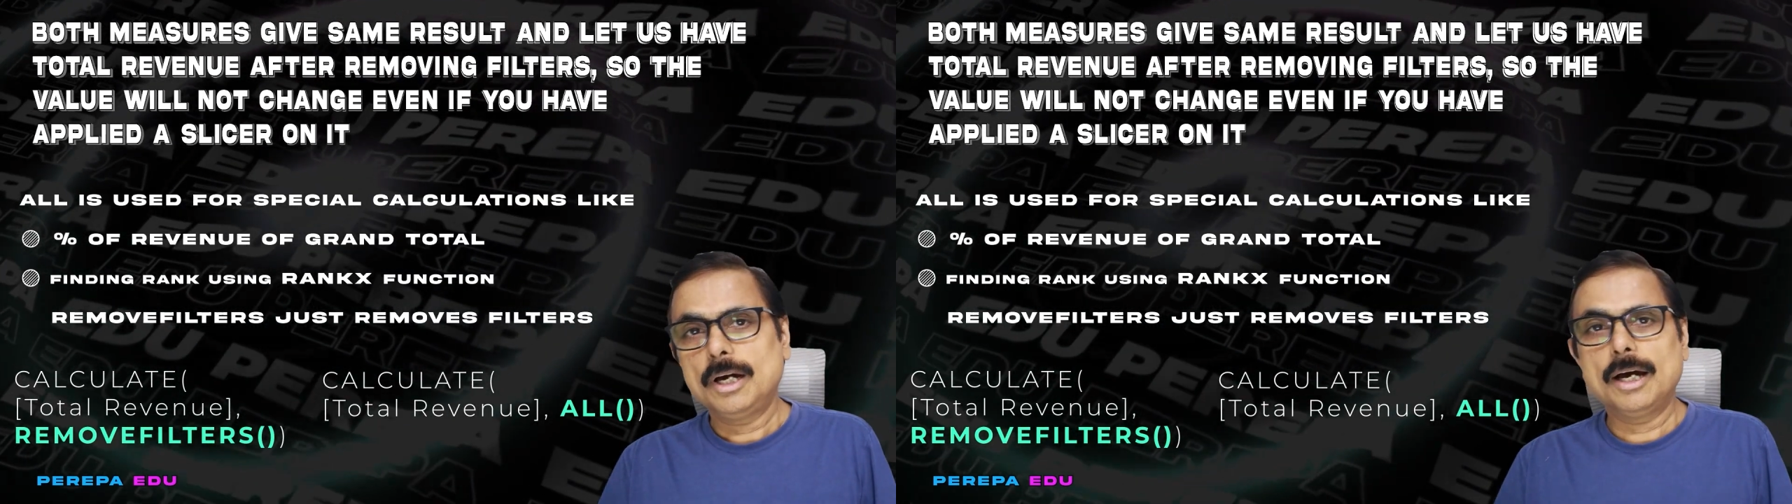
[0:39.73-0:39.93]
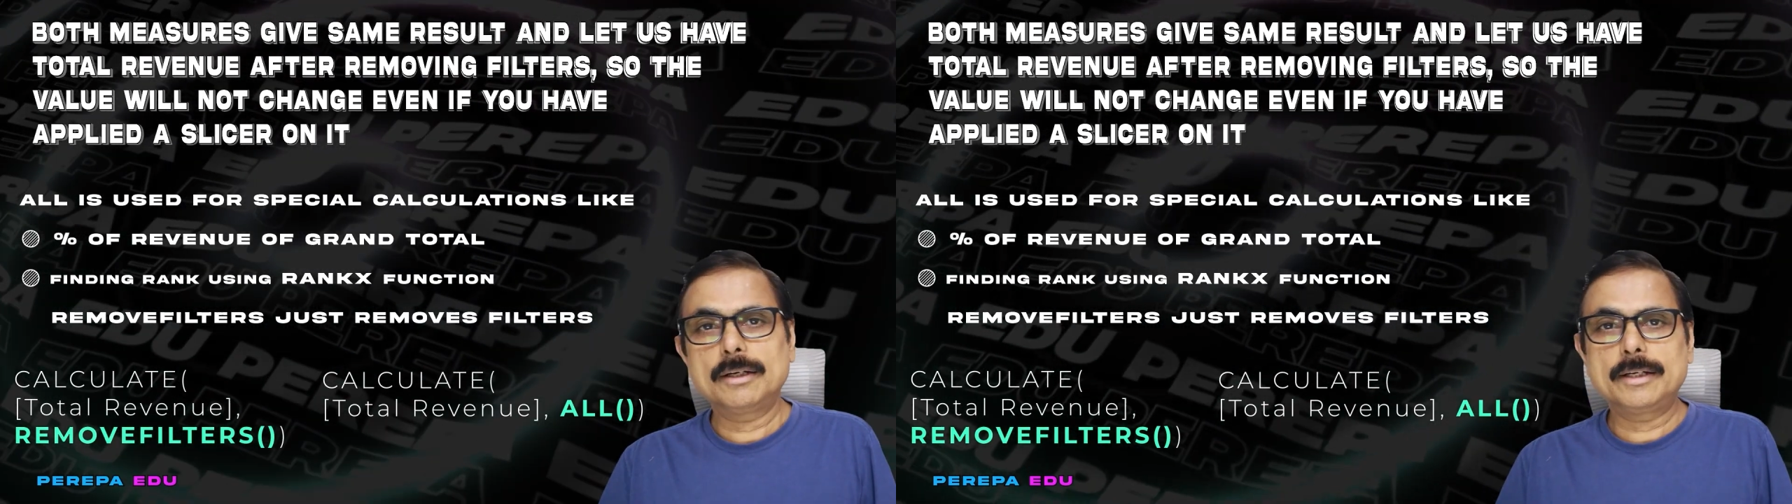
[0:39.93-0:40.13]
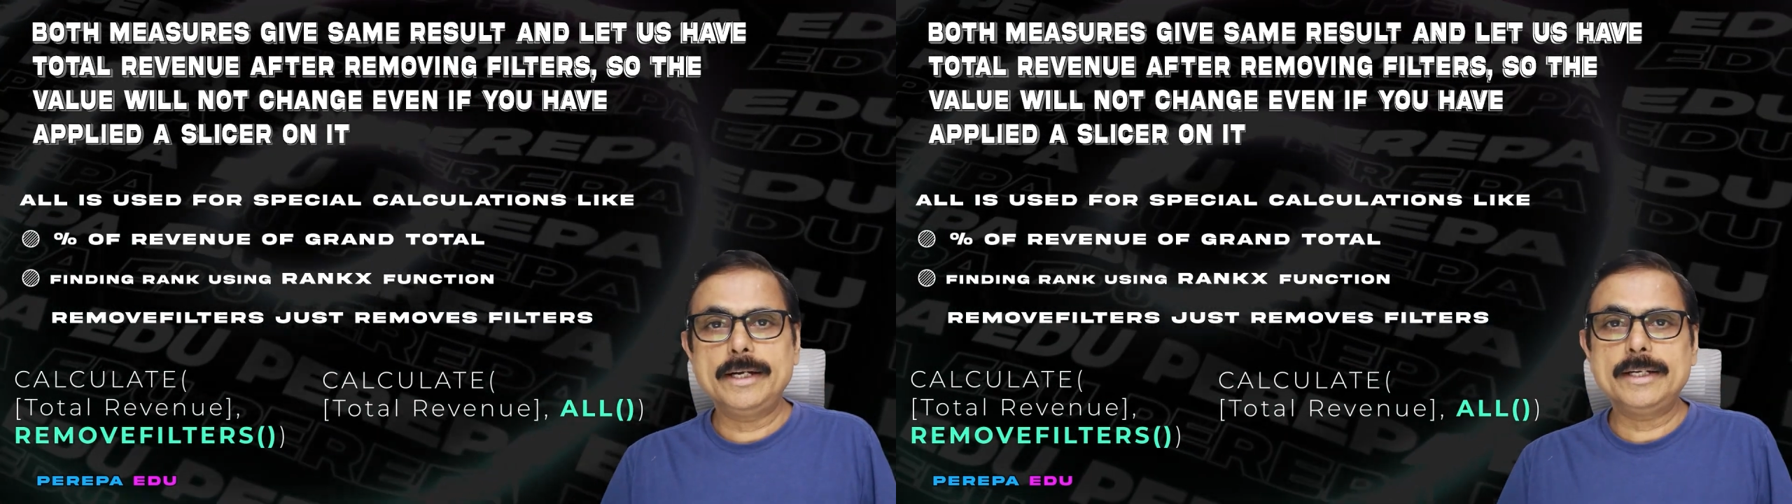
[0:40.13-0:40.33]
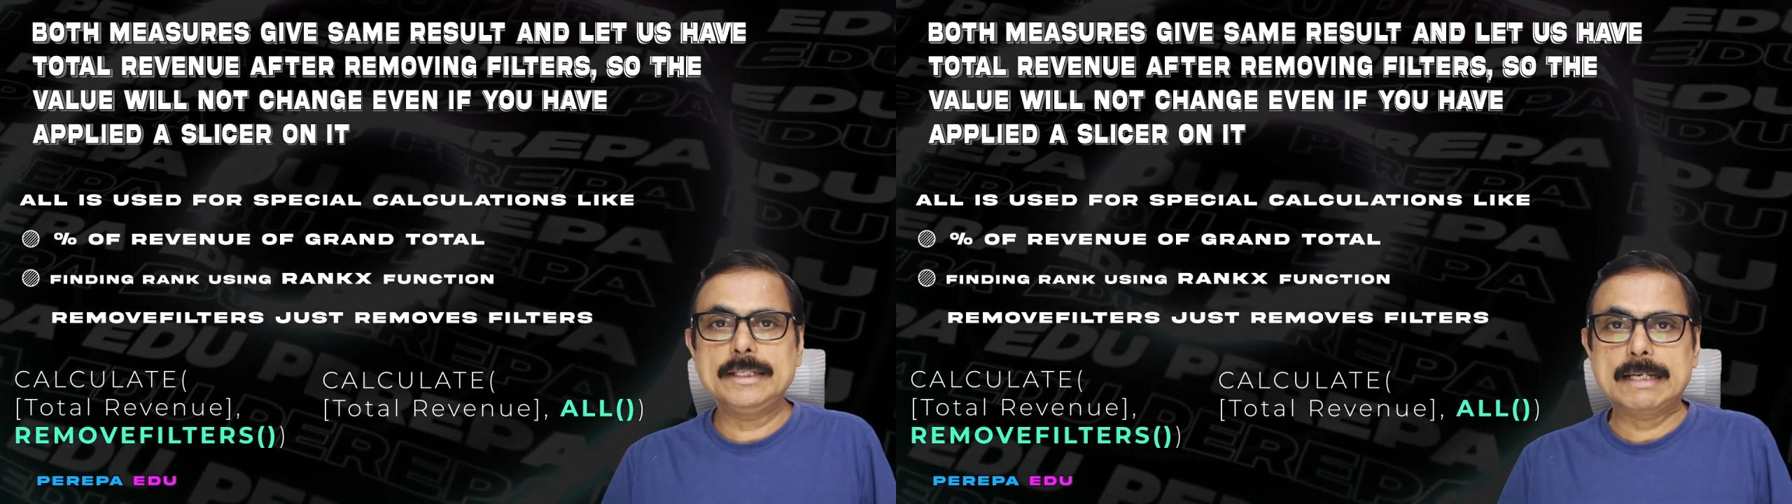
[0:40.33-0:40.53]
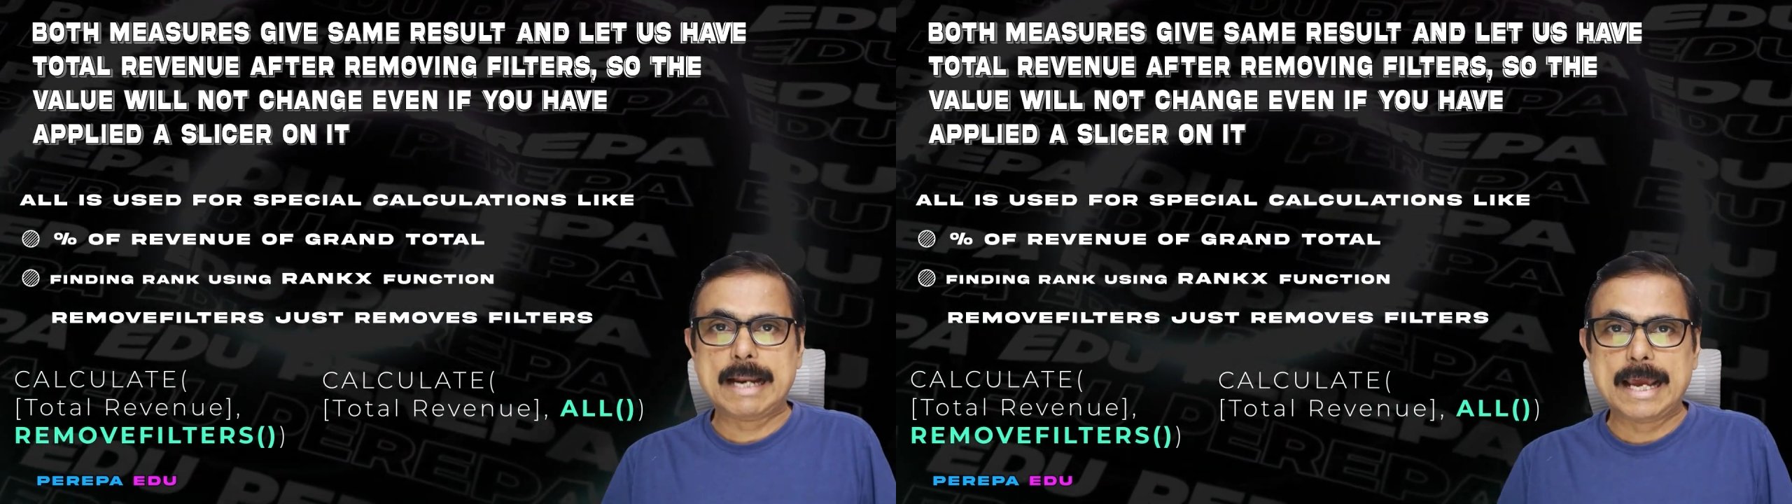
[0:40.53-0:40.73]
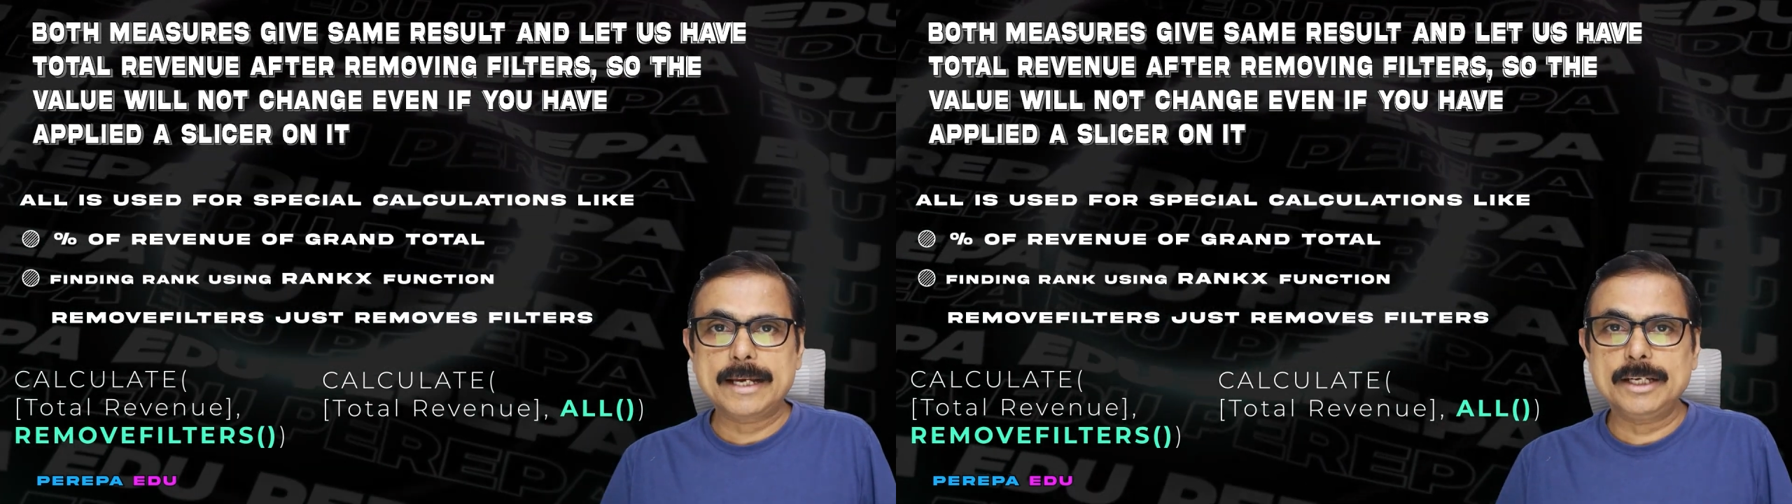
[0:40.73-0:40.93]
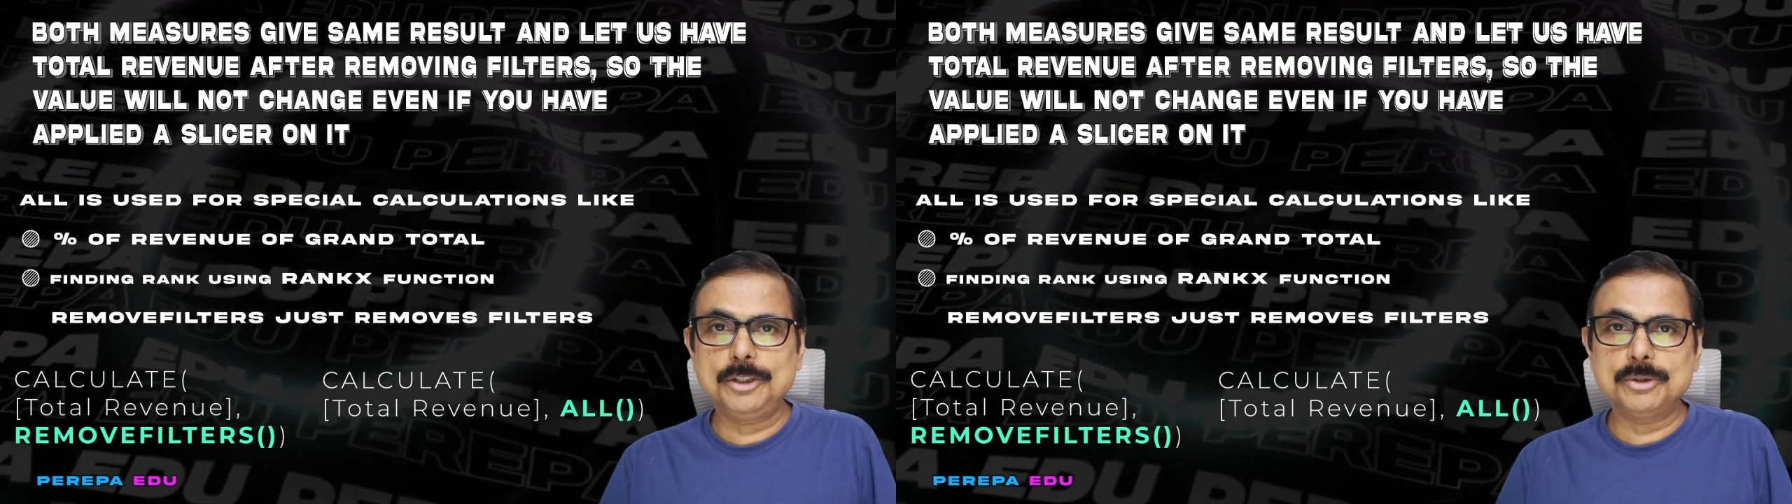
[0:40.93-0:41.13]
or creating ranking